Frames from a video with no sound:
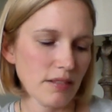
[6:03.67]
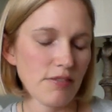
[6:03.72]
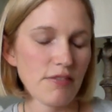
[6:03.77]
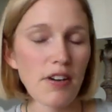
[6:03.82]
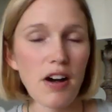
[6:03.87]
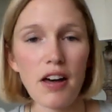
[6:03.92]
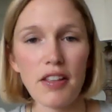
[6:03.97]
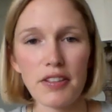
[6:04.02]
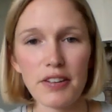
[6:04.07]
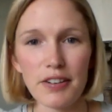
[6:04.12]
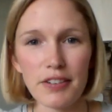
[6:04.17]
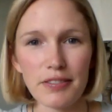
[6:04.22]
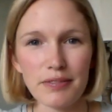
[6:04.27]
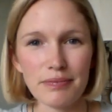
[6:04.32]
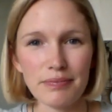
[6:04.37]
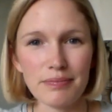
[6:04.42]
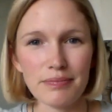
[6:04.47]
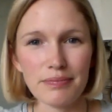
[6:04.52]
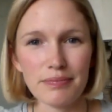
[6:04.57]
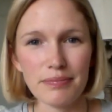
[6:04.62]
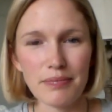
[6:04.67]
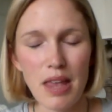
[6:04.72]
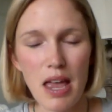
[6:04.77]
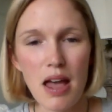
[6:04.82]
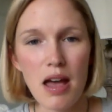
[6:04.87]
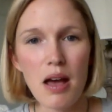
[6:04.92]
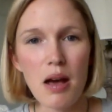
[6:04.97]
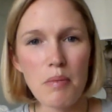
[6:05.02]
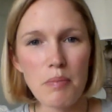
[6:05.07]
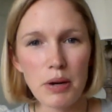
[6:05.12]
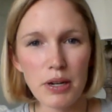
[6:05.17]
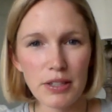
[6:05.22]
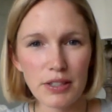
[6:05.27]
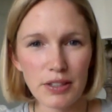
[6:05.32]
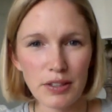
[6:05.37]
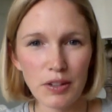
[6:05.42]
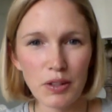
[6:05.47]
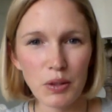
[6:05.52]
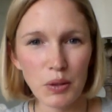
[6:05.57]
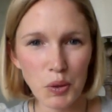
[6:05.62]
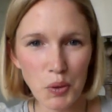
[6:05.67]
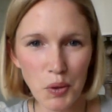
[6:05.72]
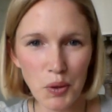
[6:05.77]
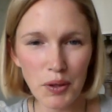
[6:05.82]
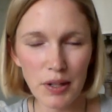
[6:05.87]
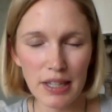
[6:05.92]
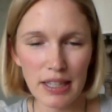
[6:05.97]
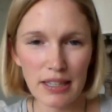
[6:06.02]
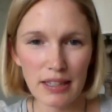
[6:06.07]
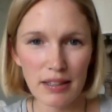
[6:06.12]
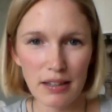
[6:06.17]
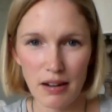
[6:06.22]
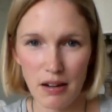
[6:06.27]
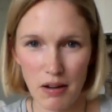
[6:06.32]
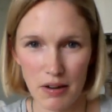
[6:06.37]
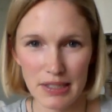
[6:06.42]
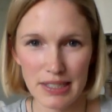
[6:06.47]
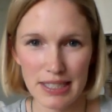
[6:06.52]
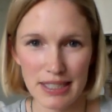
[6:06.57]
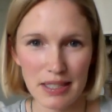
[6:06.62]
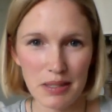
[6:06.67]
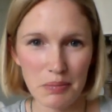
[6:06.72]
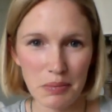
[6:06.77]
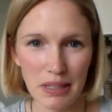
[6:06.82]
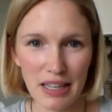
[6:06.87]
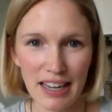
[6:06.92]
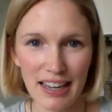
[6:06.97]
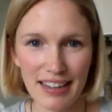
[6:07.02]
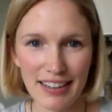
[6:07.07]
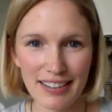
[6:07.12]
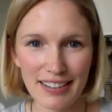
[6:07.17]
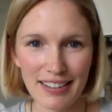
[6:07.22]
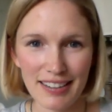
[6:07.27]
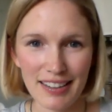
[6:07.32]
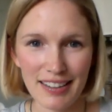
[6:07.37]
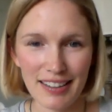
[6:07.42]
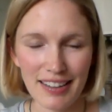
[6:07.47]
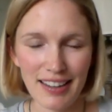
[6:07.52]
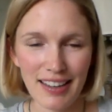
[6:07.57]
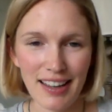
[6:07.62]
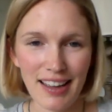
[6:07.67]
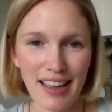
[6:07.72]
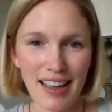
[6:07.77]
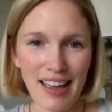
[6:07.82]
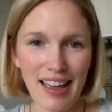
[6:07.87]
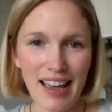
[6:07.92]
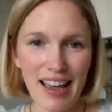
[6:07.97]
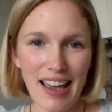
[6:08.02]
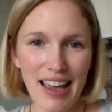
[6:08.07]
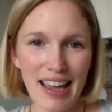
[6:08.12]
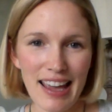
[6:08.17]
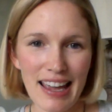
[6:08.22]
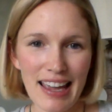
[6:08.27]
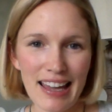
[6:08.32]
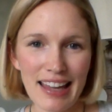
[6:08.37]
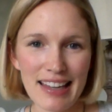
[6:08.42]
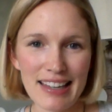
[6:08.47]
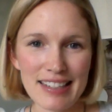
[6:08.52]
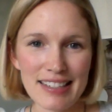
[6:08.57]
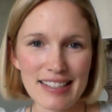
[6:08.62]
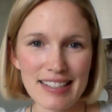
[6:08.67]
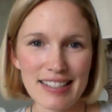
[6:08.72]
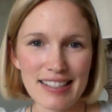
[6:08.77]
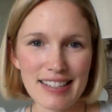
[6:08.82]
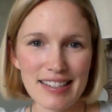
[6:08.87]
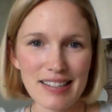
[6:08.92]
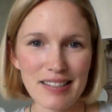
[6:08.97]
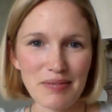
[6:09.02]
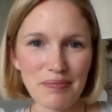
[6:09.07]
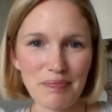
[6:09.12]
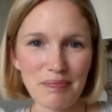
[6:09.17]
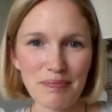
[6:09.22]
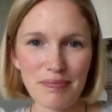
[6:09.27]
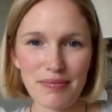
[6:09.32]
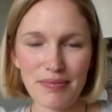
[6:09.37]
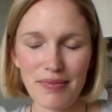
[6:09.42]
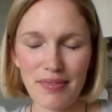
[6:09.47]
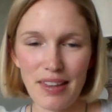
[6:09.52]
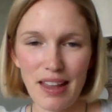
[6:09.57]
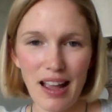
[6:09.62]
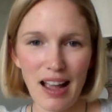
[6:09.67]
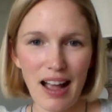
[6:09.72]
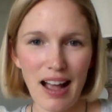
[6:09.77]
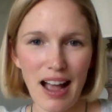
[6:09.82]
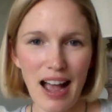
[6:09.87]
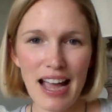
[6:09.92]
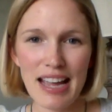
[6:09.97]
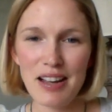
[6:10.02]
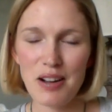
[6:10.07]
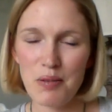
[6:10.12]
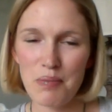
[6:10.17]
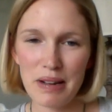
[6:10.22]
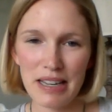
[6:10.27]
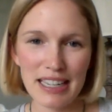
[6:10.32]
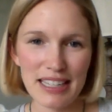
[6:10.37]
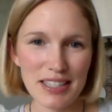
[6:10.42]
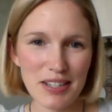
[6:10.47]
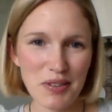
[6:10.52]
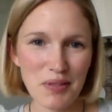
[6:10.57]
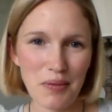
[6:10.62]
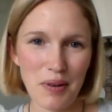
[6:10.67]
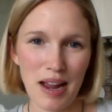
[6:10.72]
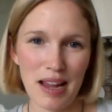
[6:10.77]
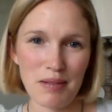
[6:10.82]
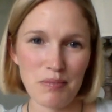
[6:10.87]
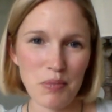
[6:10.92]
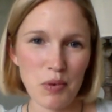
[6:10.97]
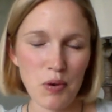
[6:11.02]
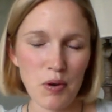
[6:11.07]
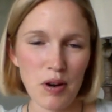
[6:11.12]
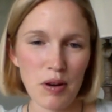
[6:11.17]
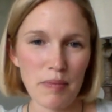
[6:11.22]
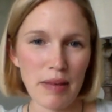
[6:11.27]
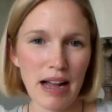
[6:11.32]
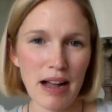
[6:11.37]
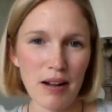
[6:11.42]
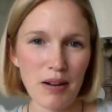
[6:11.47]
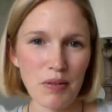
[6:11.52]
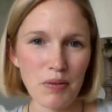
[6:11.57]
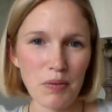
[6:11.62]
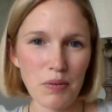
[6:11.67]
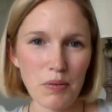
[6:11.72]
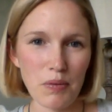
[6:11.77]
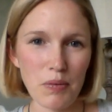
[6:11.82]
Father, put your glory on display." And I hope I get to write more about